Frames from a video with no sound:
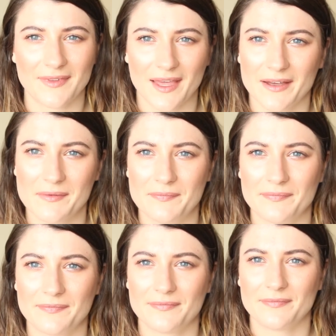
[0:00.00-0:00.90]
Yeah,
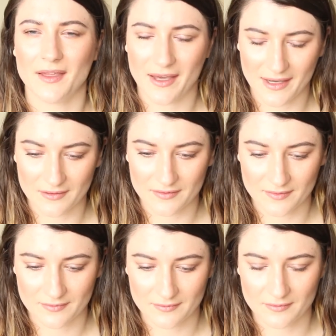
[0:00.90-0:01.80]
I have.
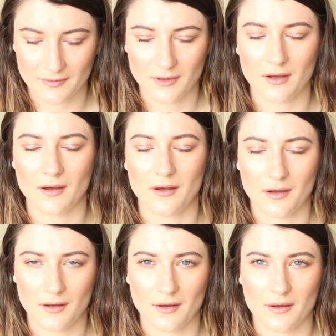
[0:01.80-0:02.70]
Oh.